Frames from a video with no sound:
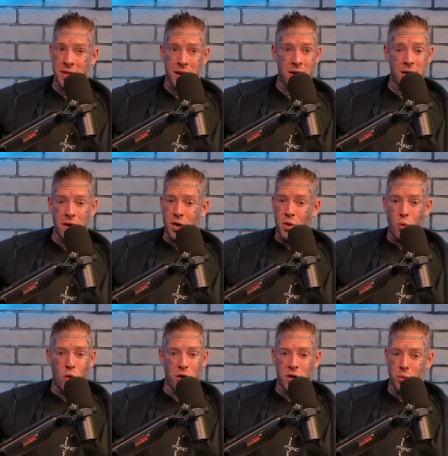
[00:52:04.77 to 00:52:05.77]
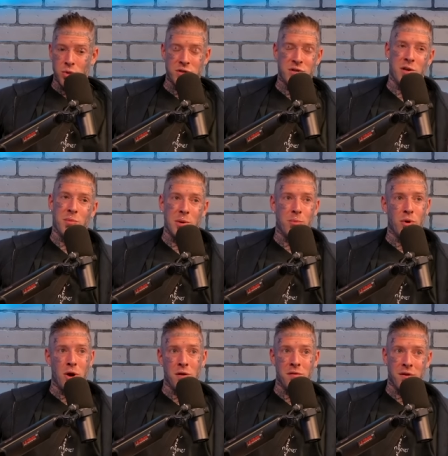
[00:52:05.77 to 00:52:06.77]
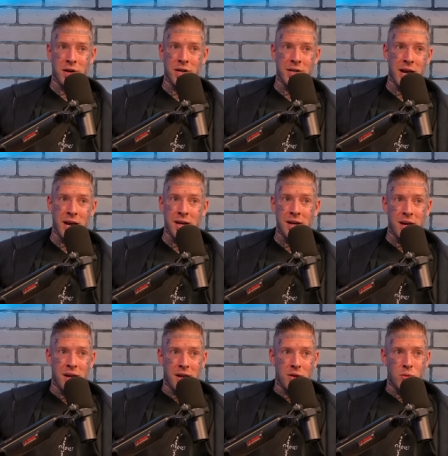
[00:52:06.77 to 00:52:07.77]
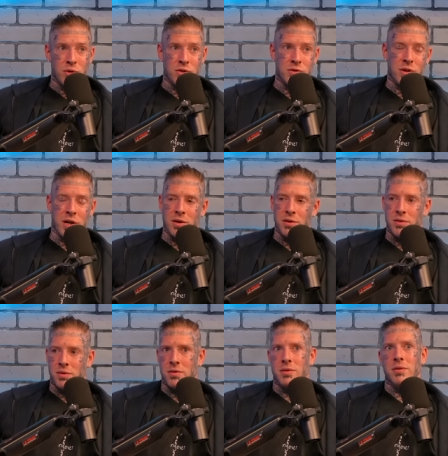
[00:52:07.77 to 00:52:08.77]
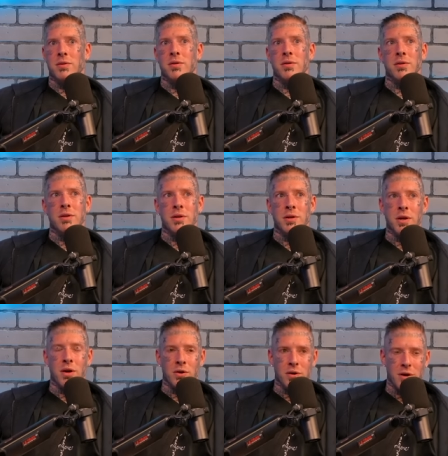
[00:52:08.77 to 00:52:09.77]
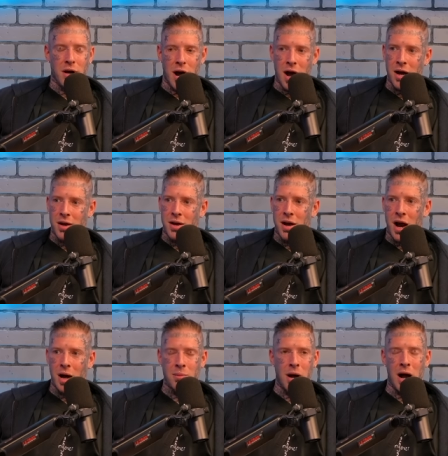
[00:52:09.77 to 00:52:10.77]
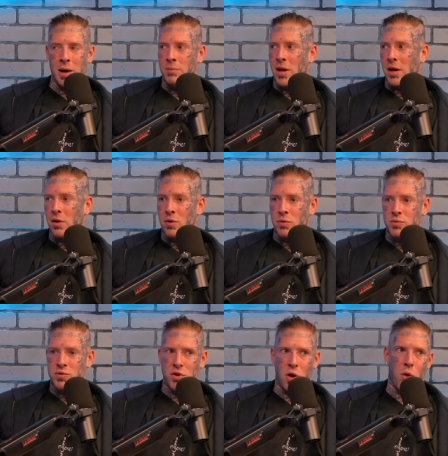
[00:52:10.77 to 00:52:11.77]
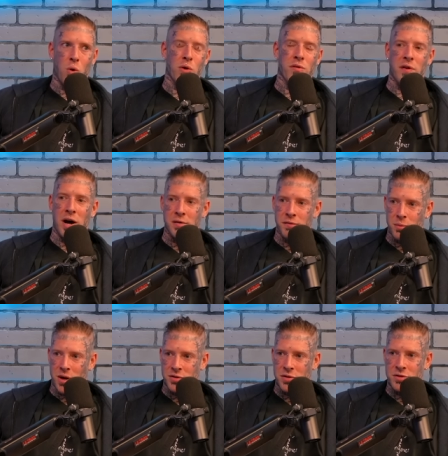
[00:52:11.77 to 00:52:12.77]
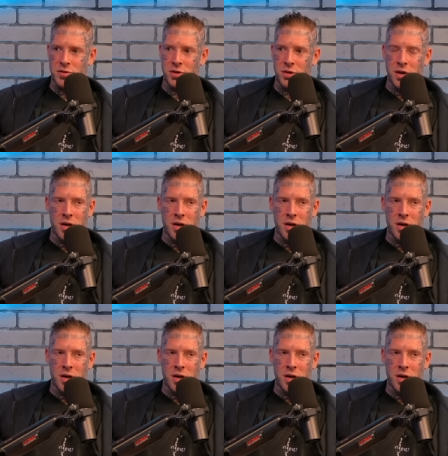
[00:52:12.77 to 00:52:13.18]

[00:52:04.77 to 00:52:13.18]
there working with sick people all fucking day, which is like, you know, it's horrible. I'm I'm like horrified for my sister.